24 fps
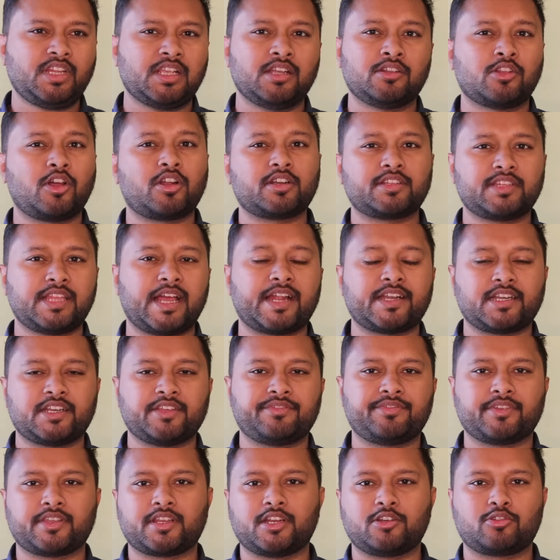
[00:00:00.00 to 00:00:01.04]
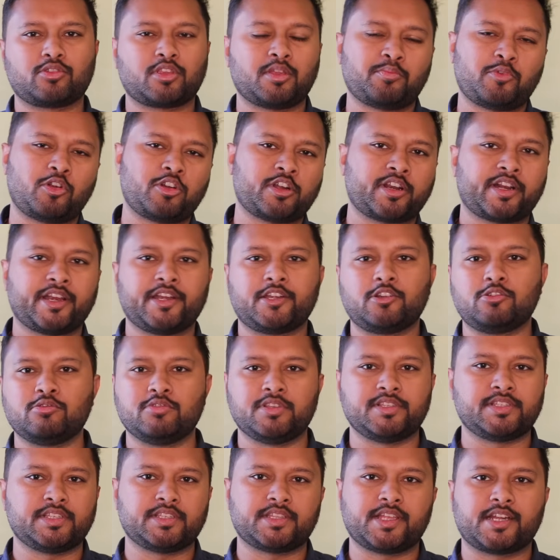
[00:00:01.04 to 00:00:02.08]
Not that difficult. Okay, moderate to
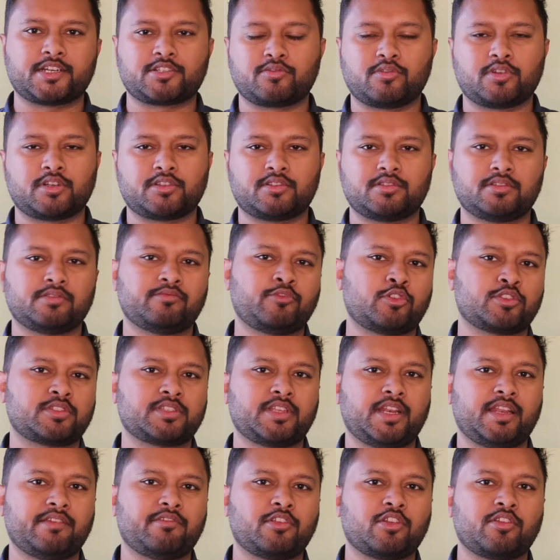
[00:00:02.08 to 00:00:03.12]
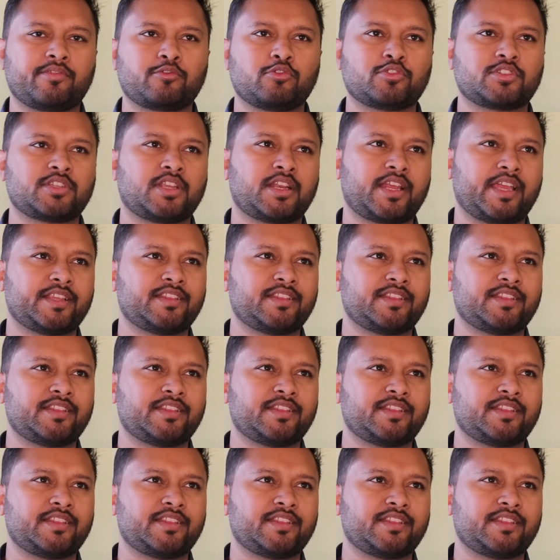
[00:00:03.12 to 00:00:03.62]
easy, that's what was the level of question.